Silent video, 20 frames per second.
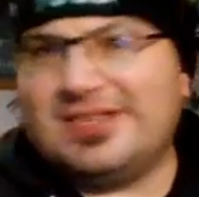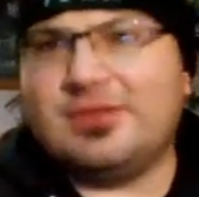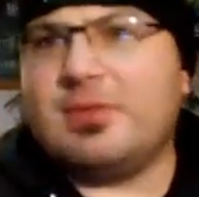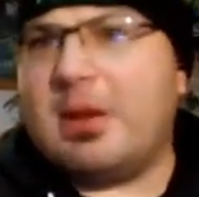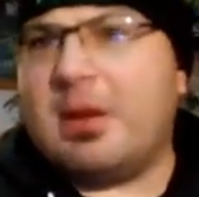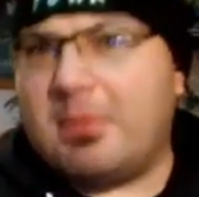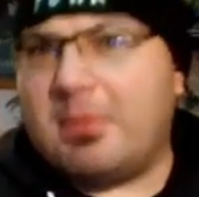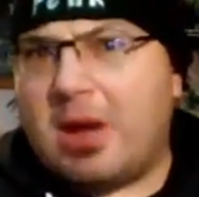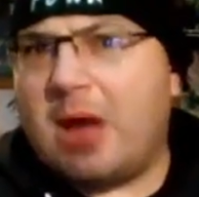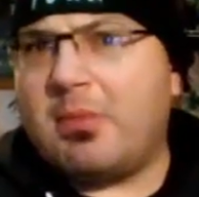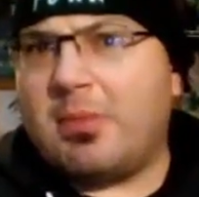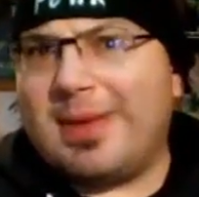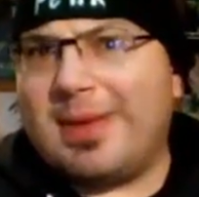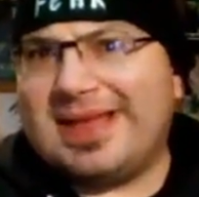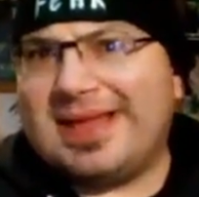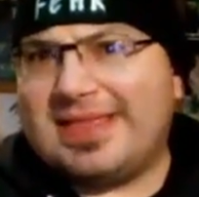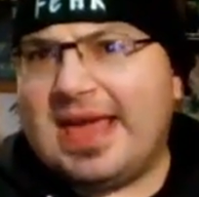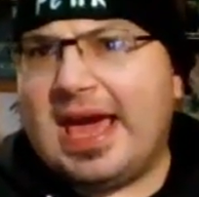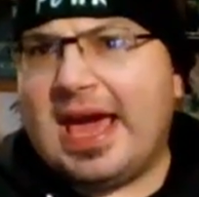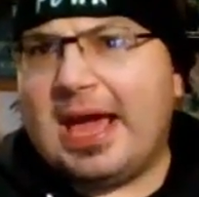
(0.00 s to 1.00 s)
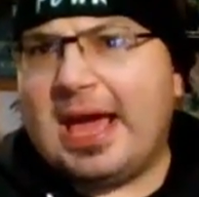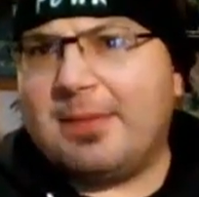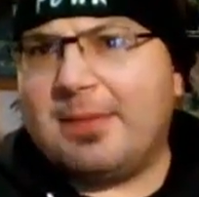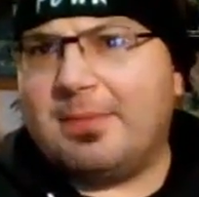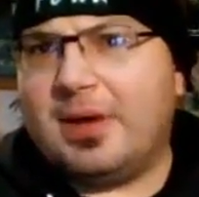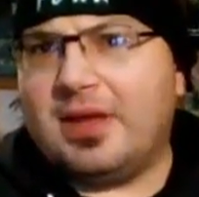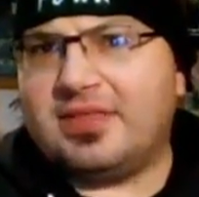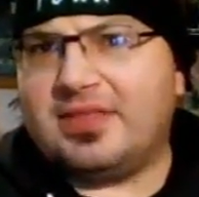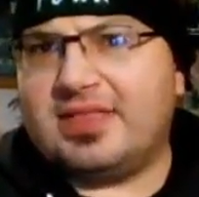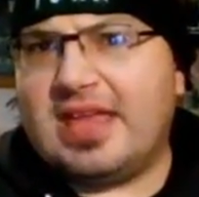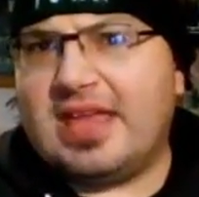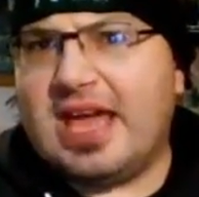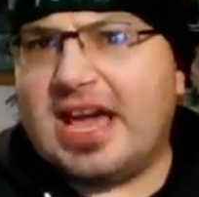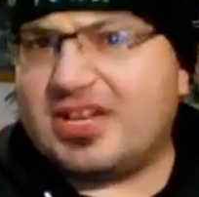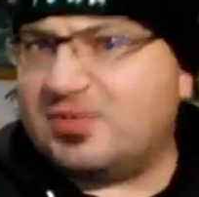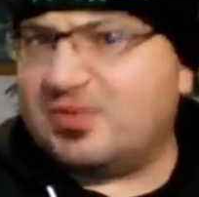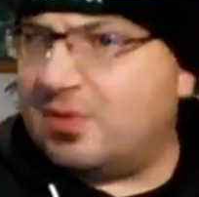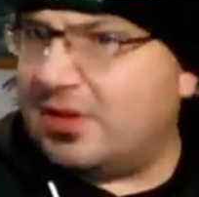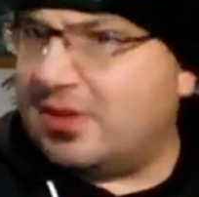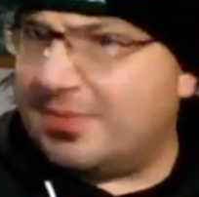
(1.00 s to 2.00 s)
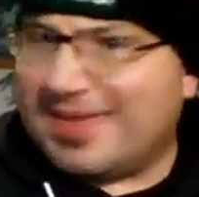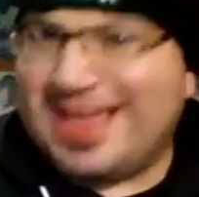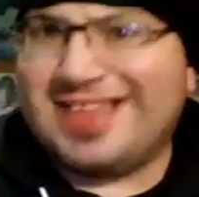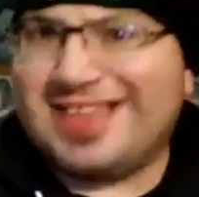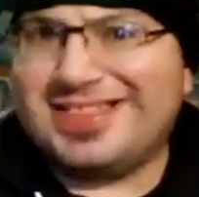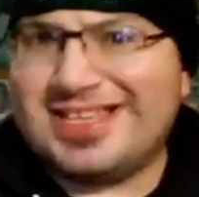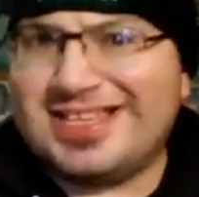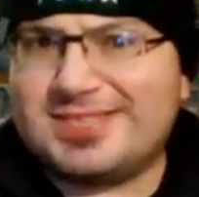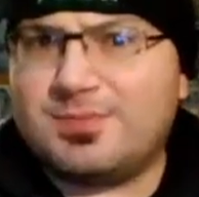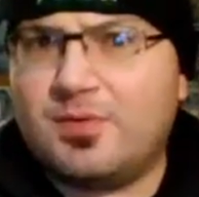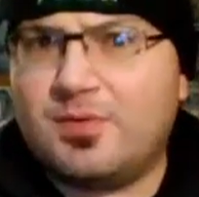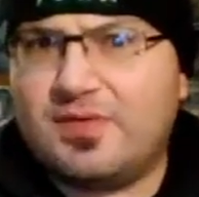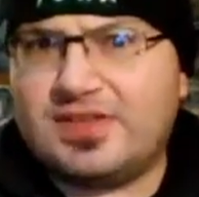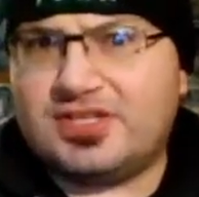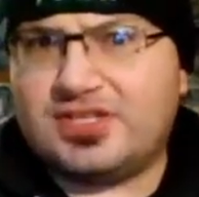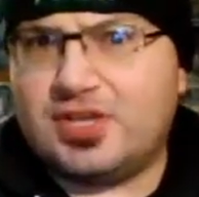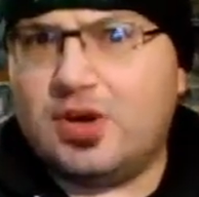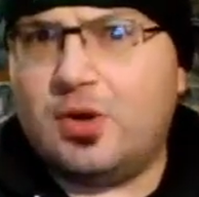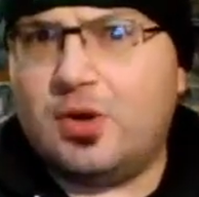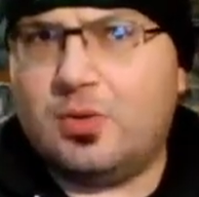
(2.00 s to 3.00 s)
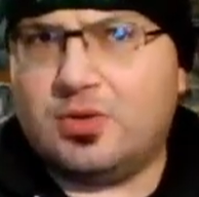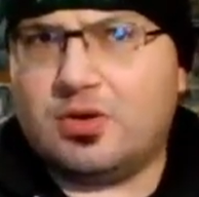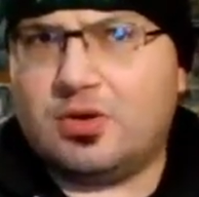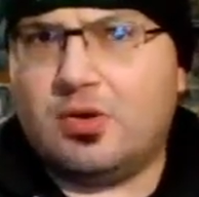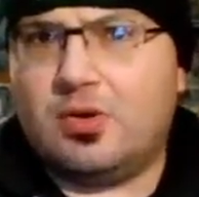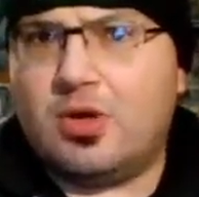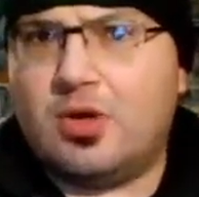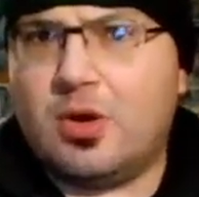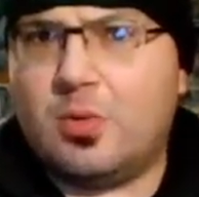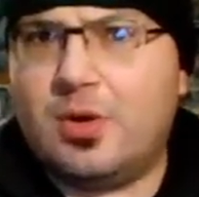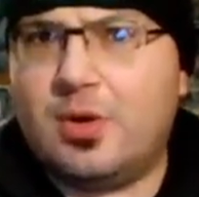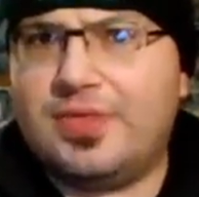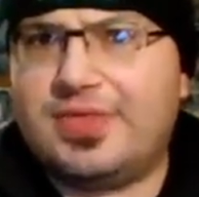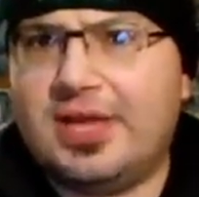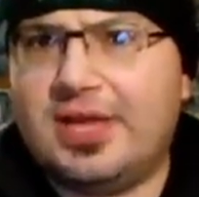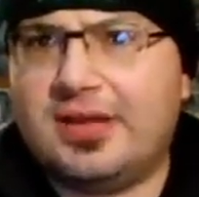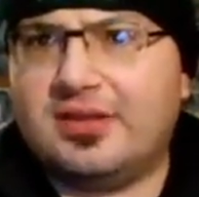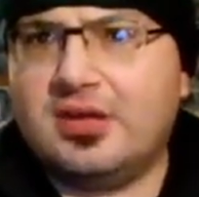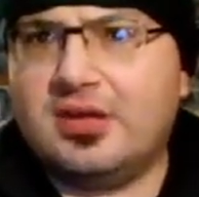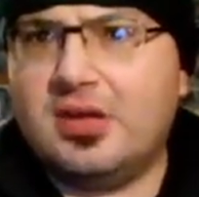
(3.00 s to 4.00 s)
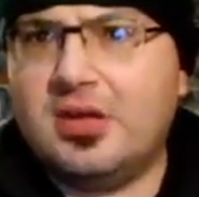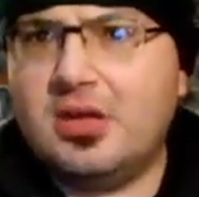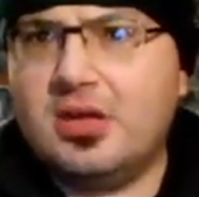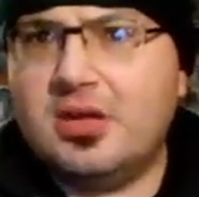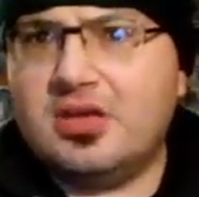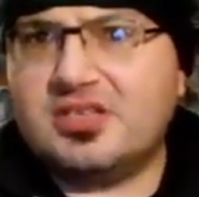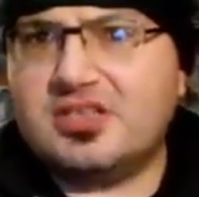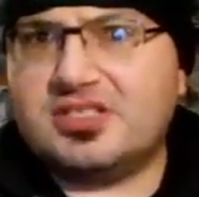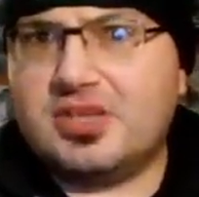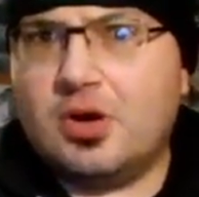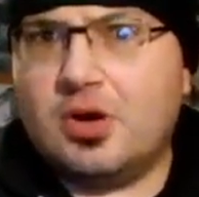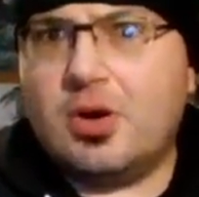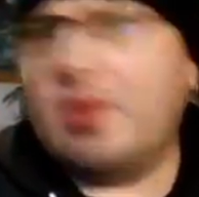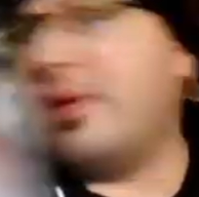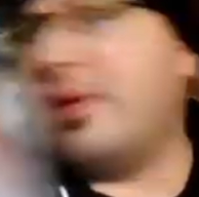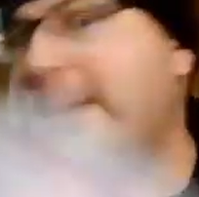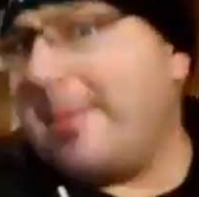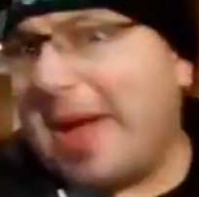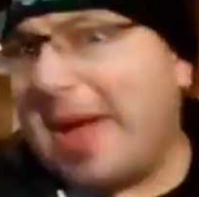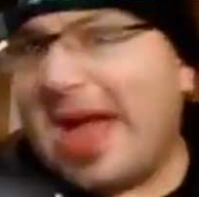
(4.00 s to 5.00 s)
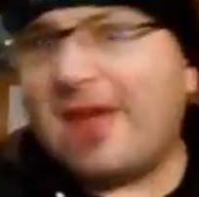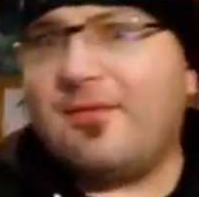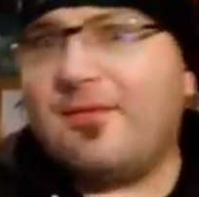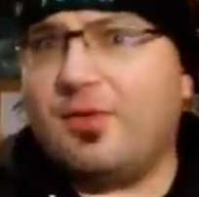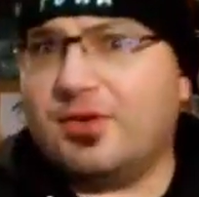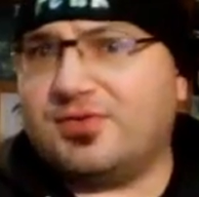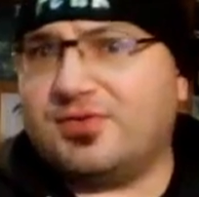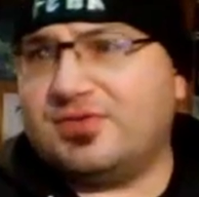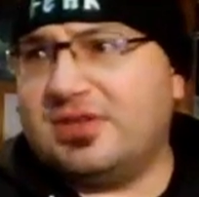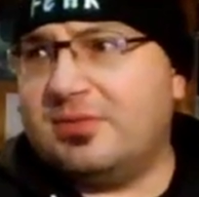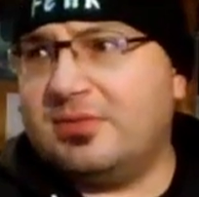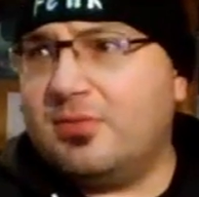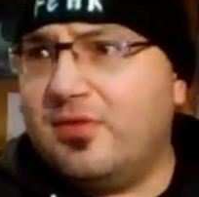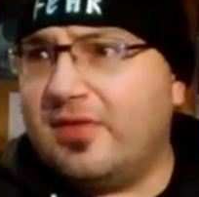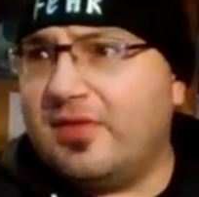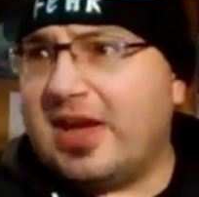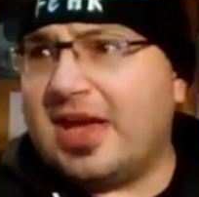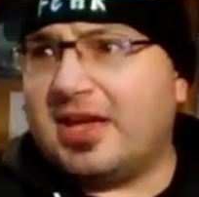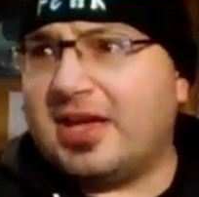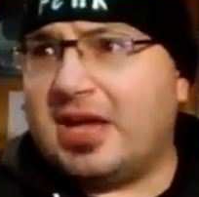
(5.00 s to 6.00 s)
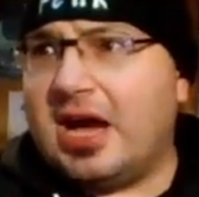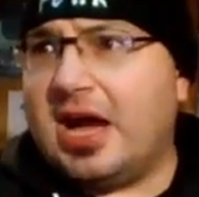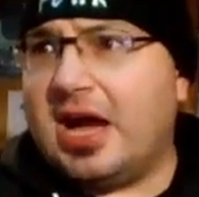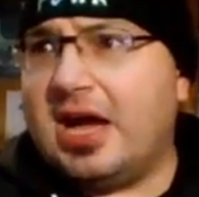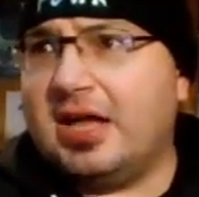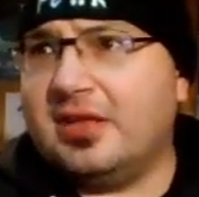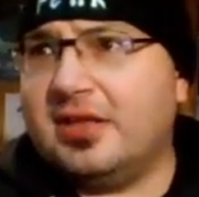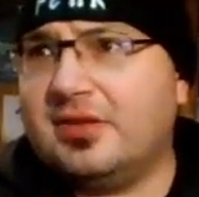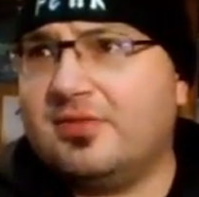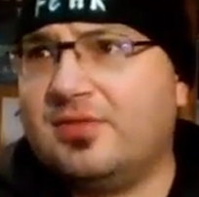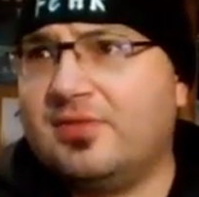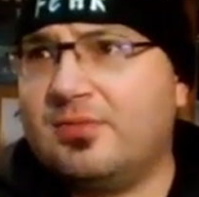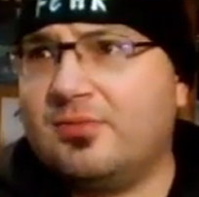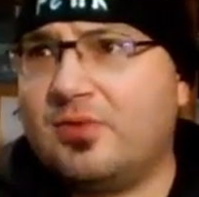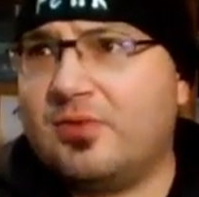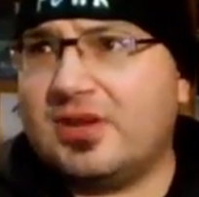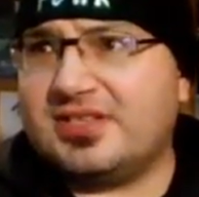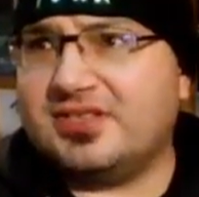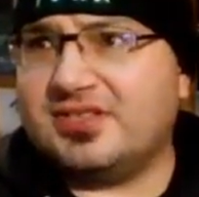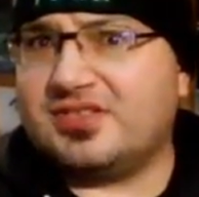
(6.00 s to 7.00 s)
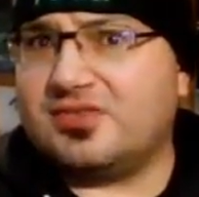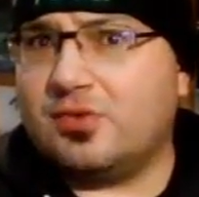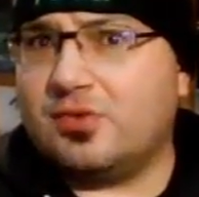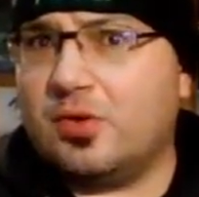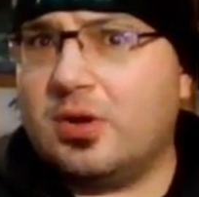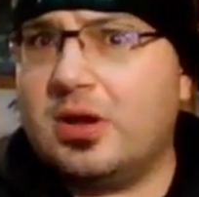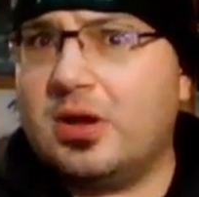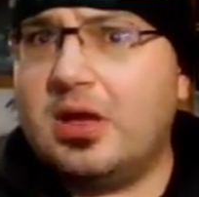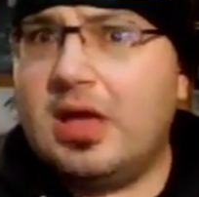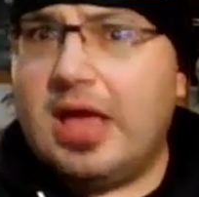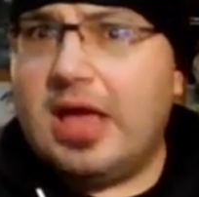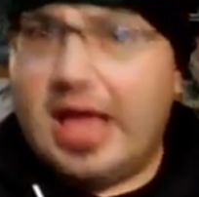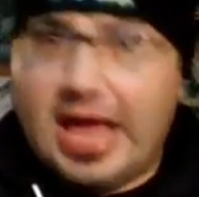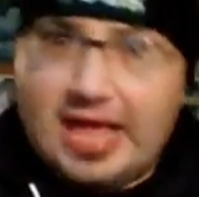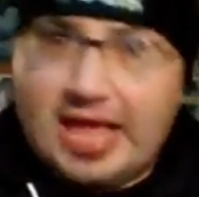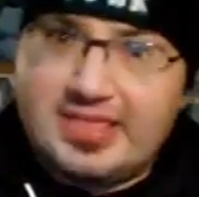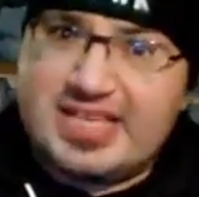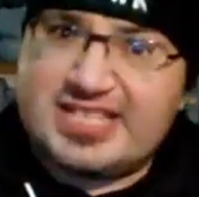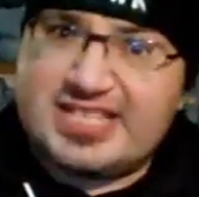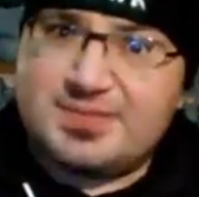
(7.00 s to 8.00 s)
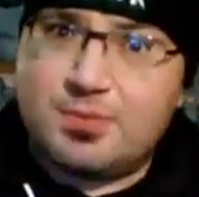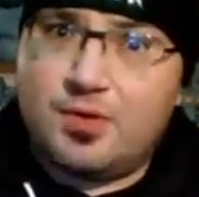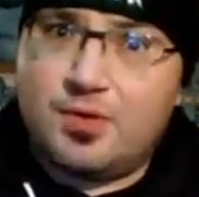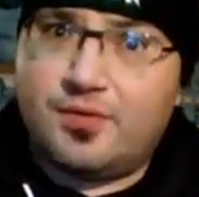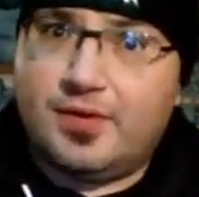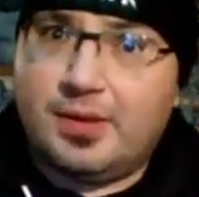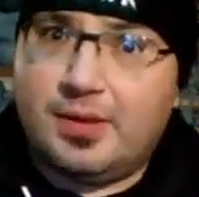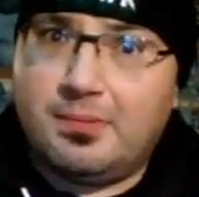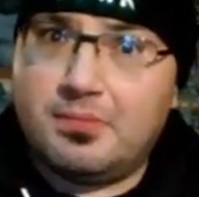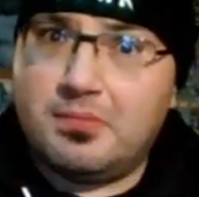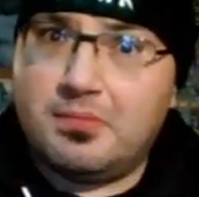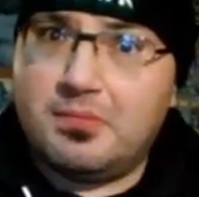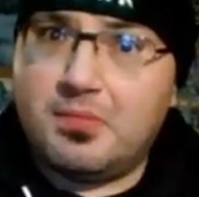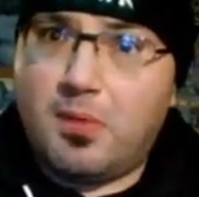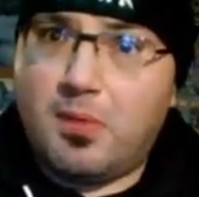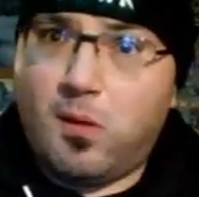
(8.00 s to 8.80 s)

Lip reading: was either my mom or my dad, but they actually wound up getting this movie too to go along with it. So I went back and forth between the movie I got from the rental store and this movie.